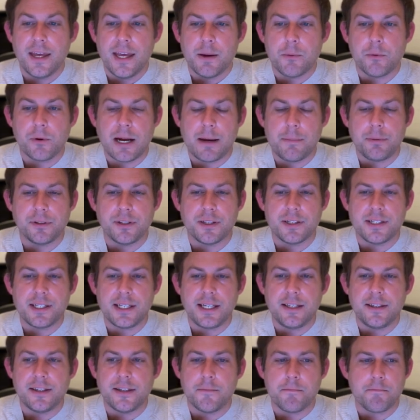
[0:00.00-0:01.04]
And we're able to
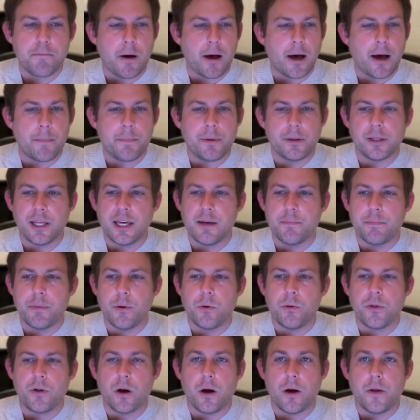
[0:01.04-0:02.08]
see them populate
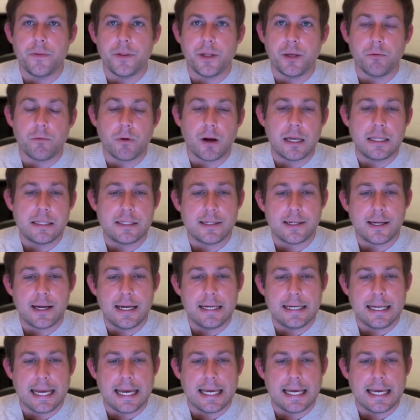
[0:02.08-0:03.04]
both on the right side